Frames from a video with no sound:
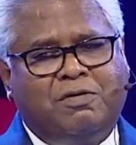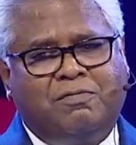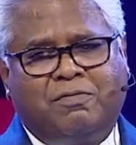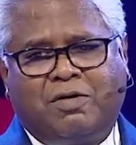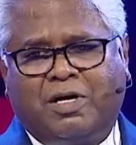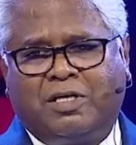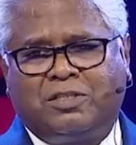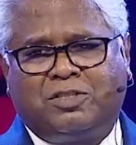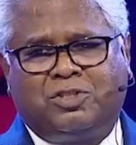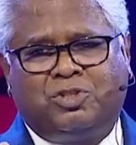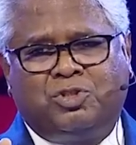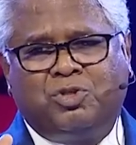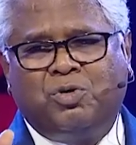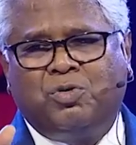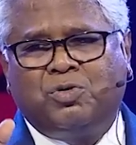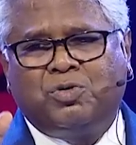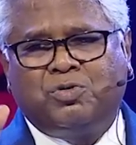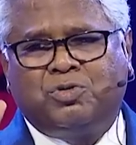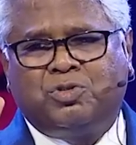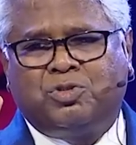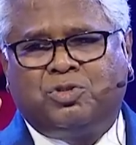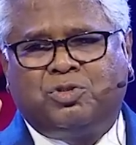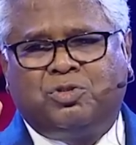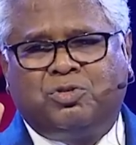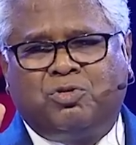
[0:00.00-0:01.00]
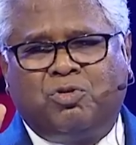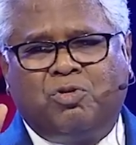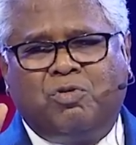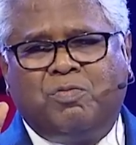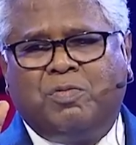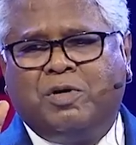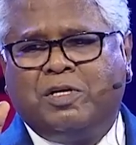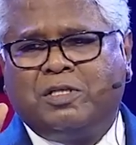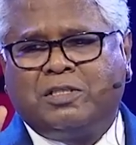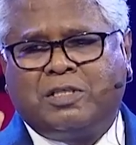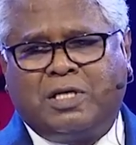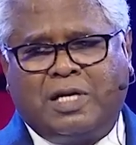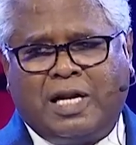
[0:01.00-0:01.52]
because Jew,
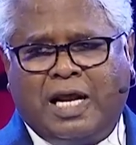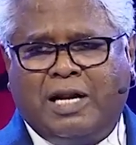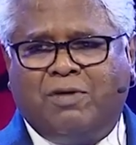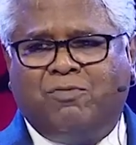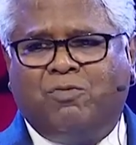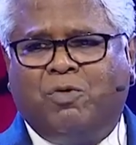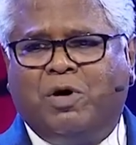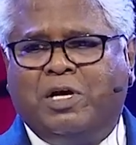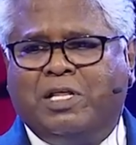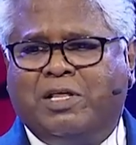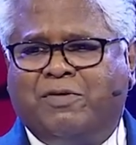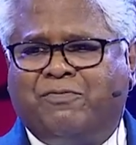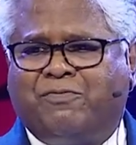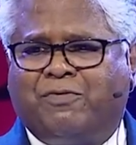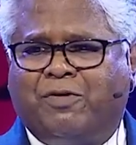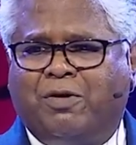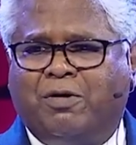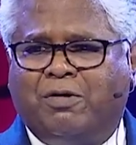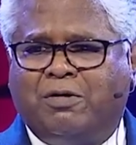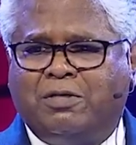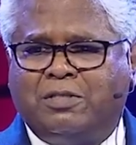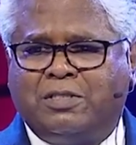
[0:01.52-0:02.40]
Reuben is an unworthy fellow.